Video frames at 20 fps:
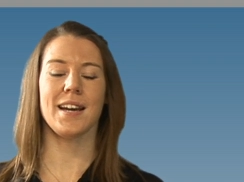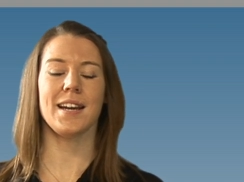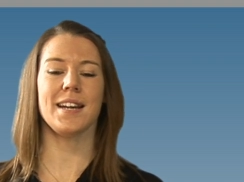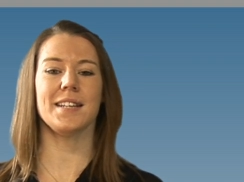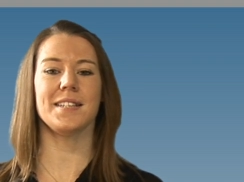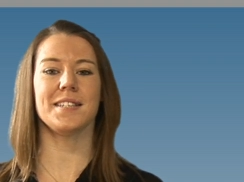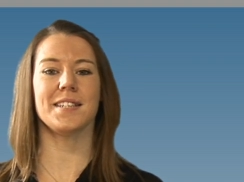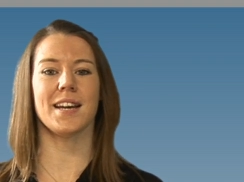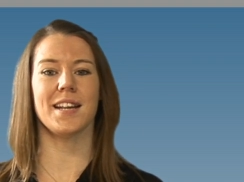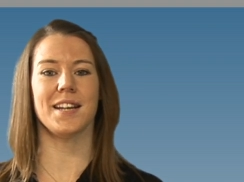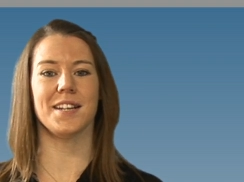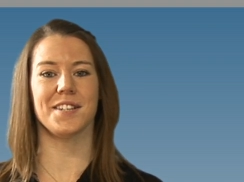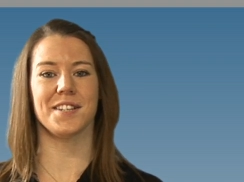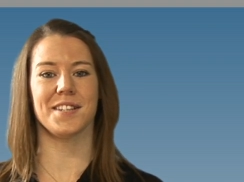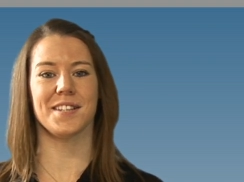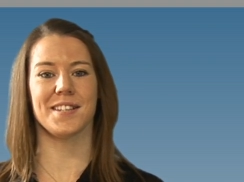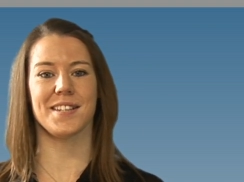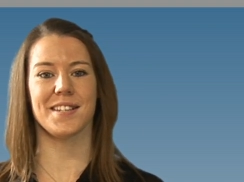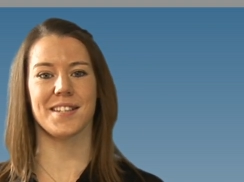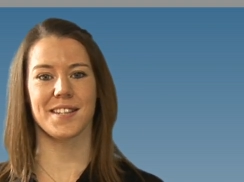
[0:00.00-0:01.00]

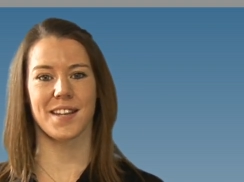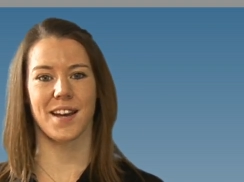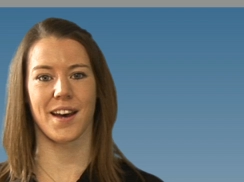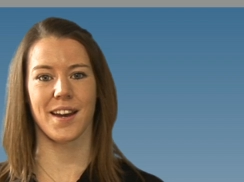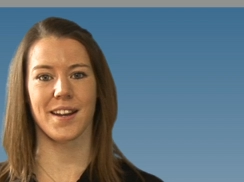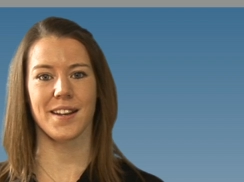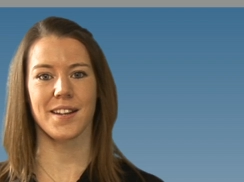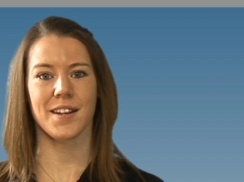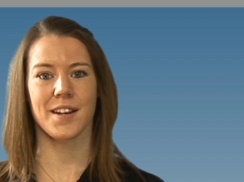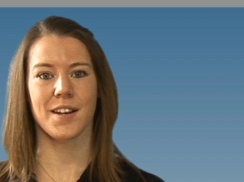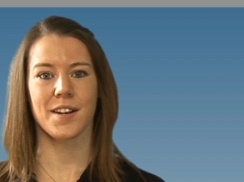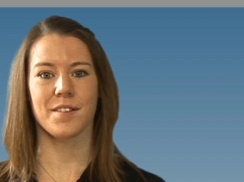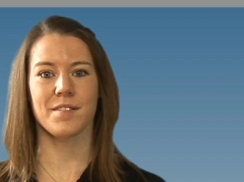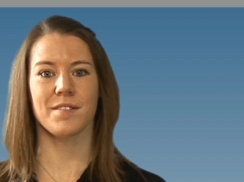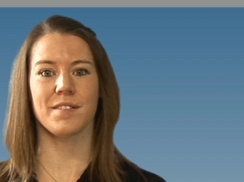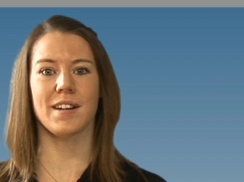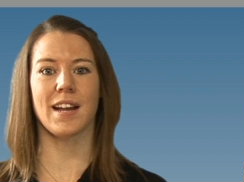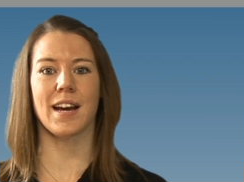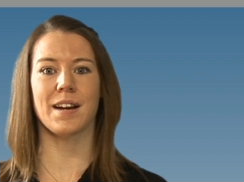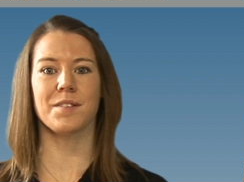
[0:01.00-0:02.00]
Intelligent design,
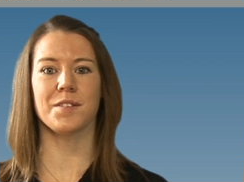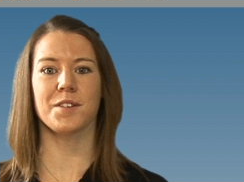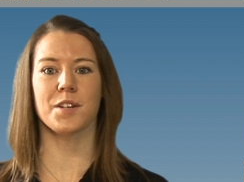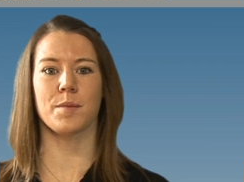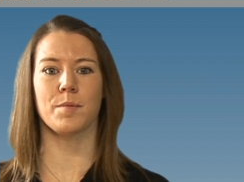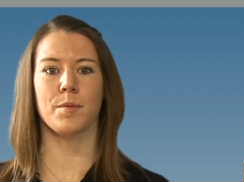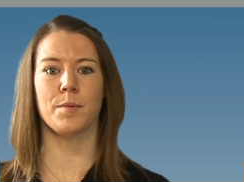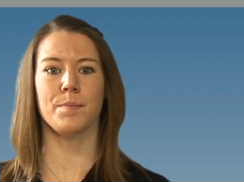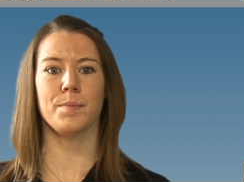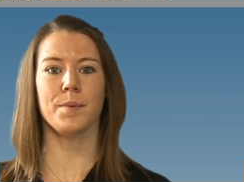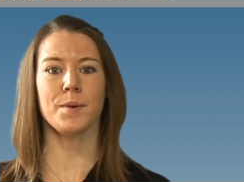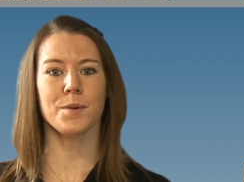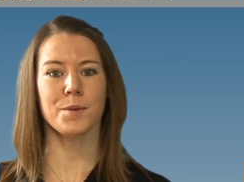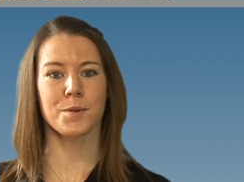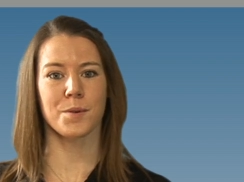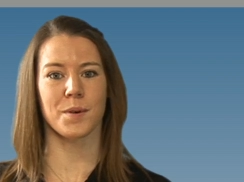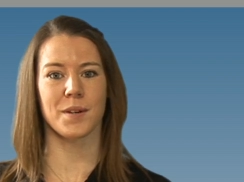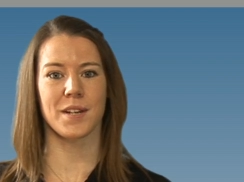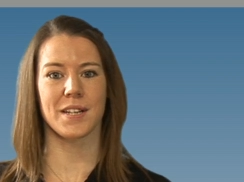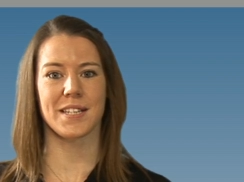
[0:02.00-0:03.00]
renowned German build
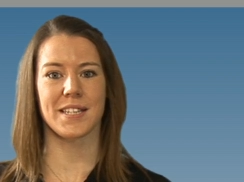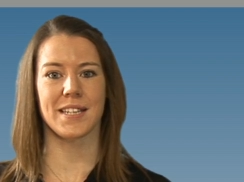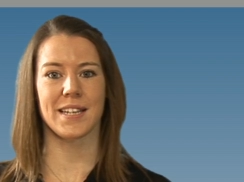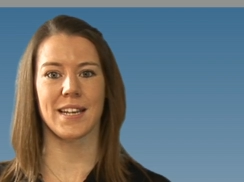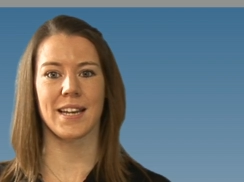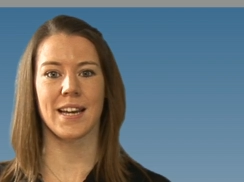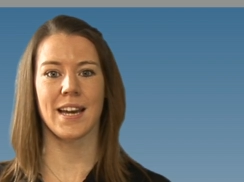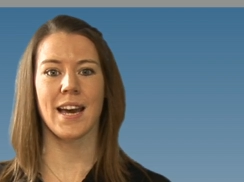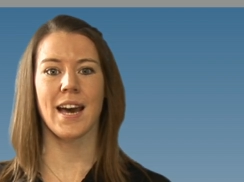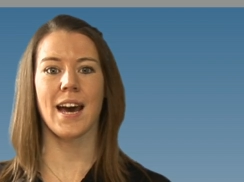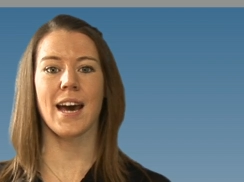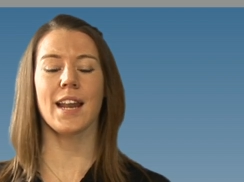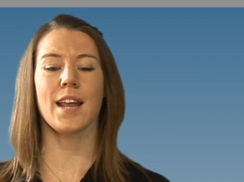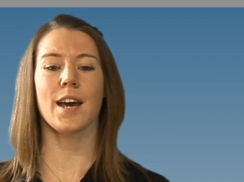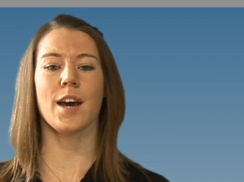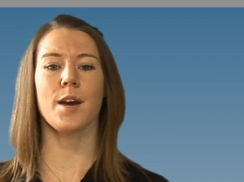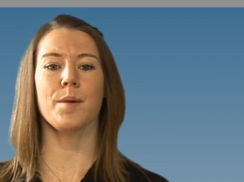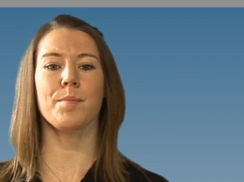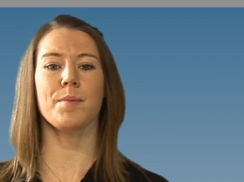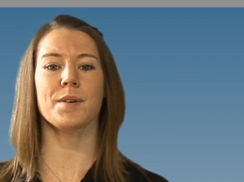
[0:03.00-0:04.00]
quality and
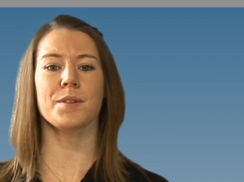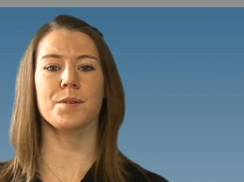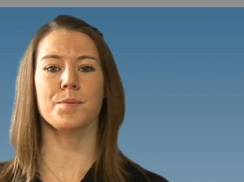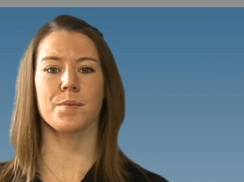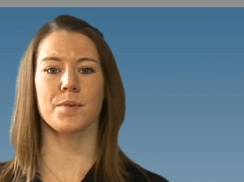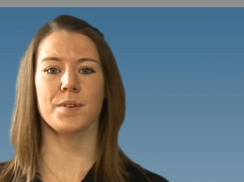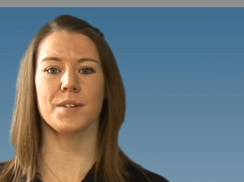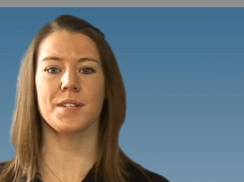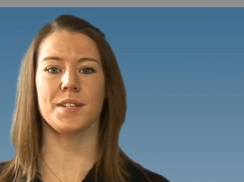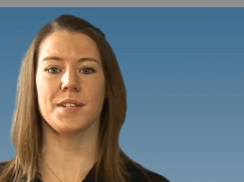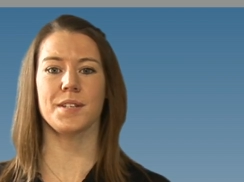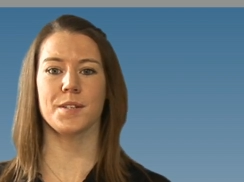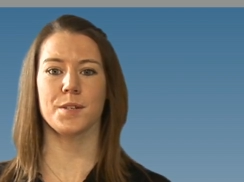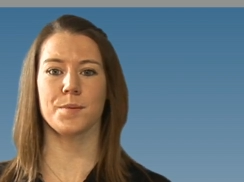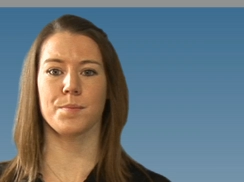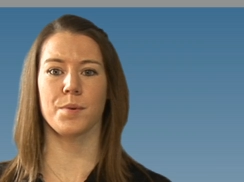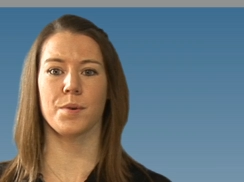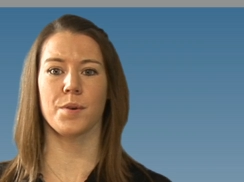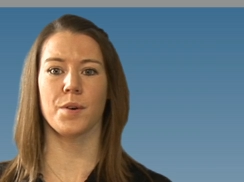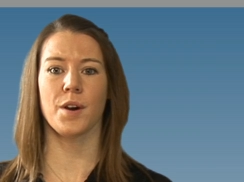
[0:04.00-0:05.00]
Hobart's warranty
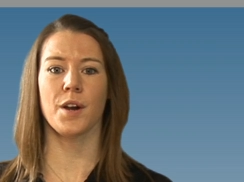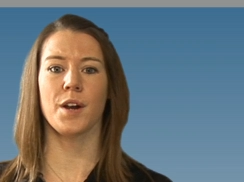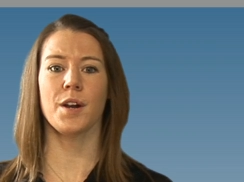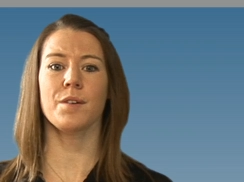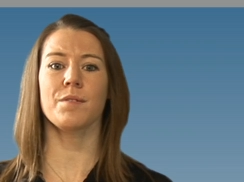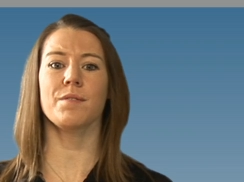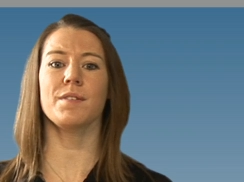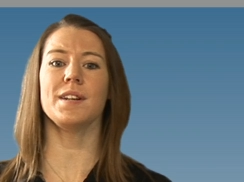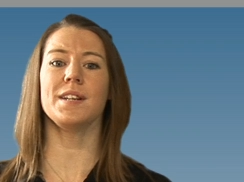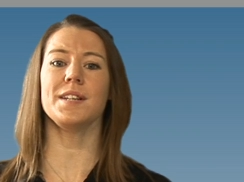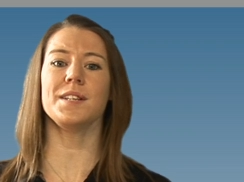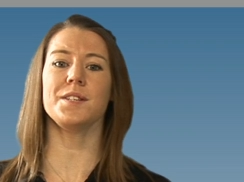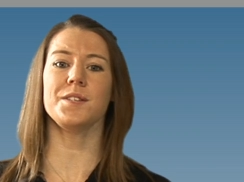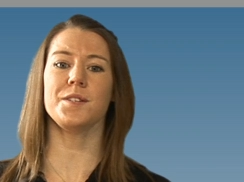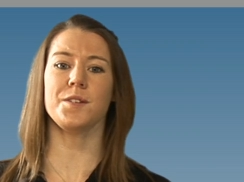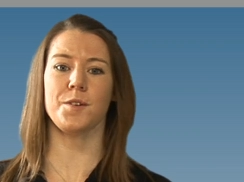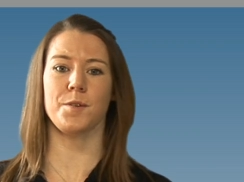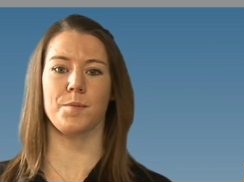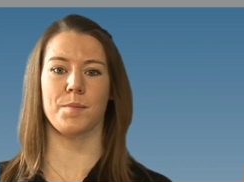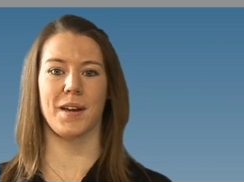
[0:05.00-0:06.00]
support really
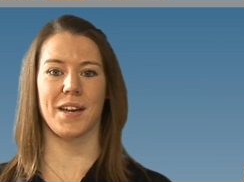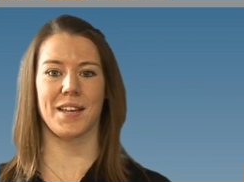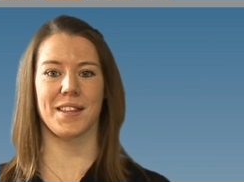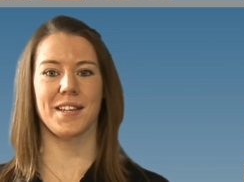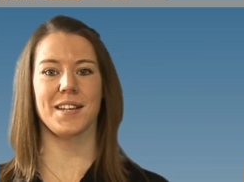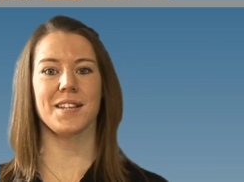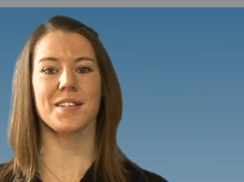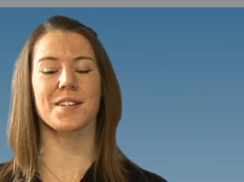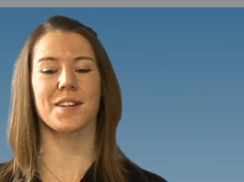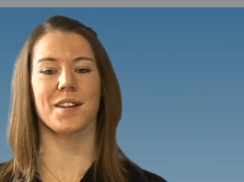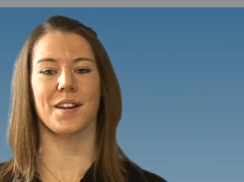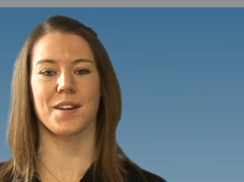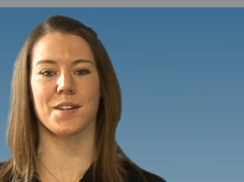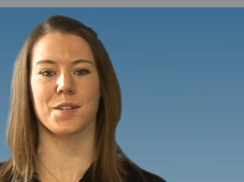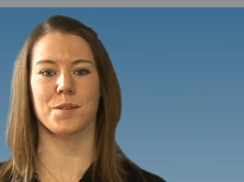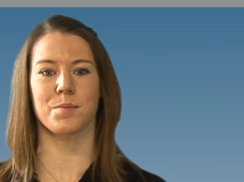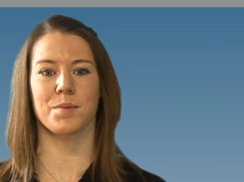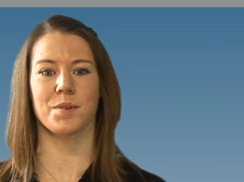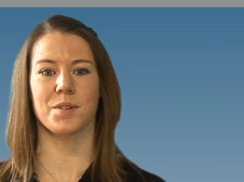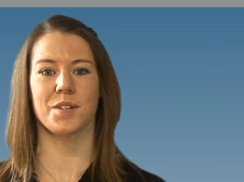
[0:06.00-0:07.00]
do make these
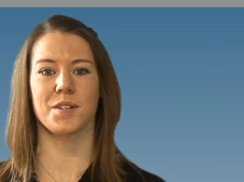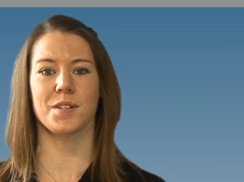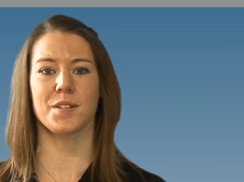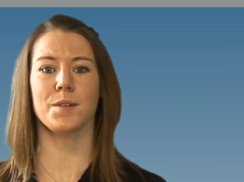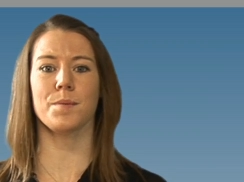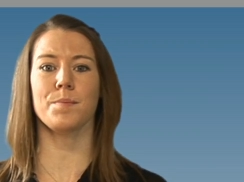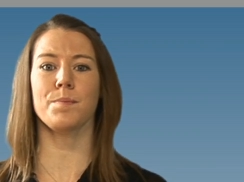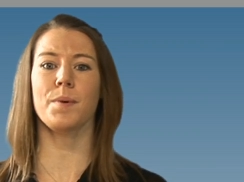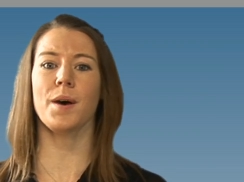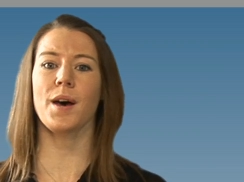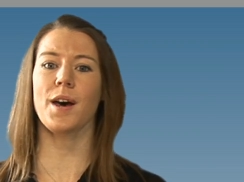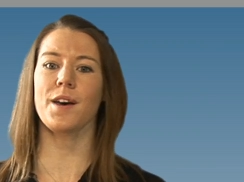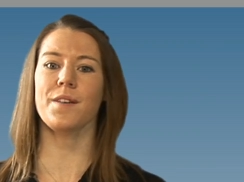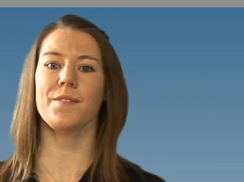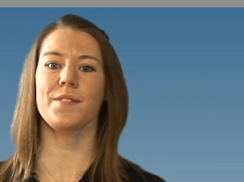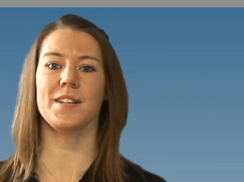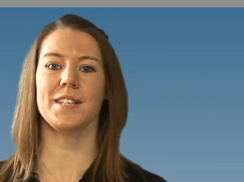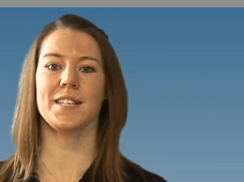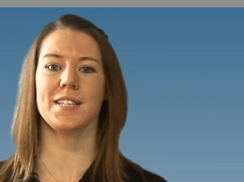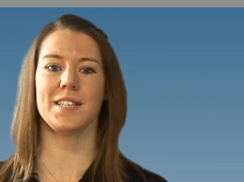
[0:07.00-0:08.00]
glass washers the
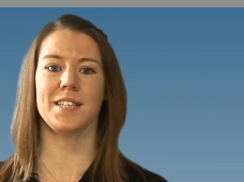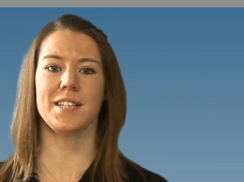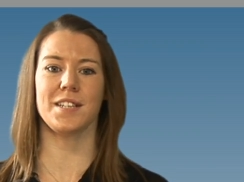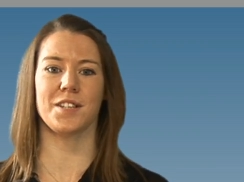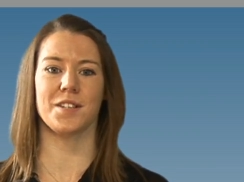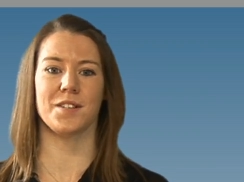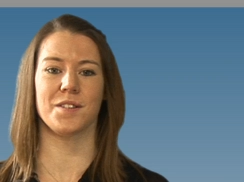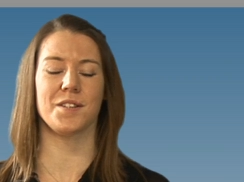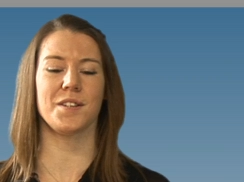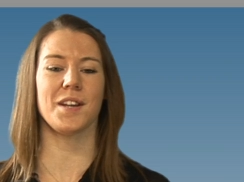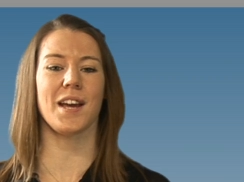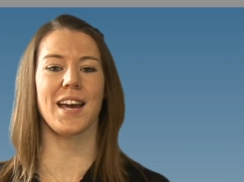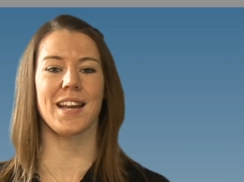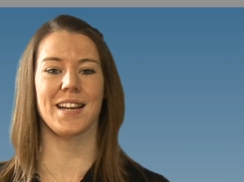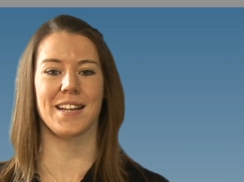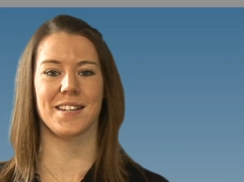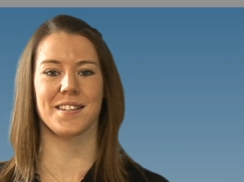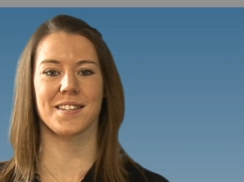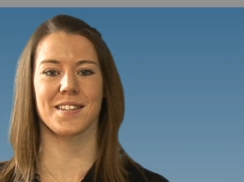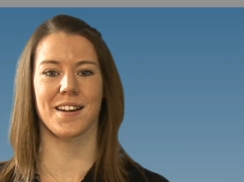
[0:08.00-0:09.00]
perfect addition to
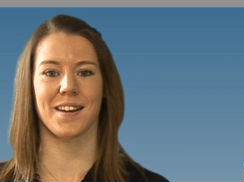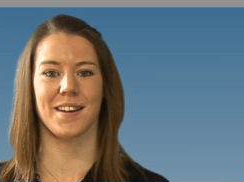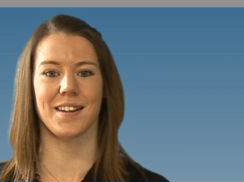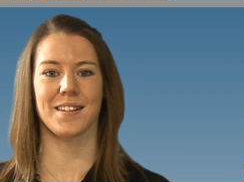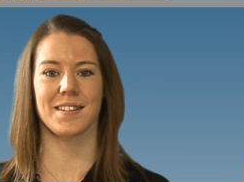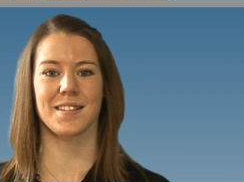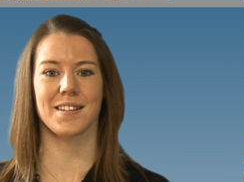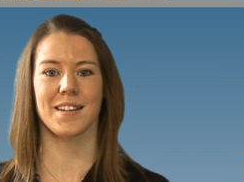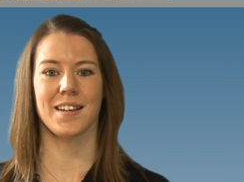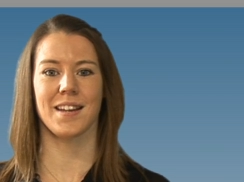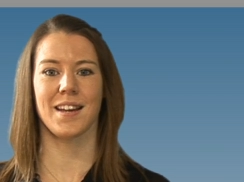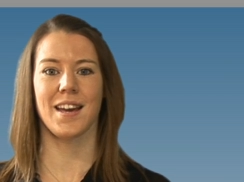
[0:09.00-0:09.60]
any site.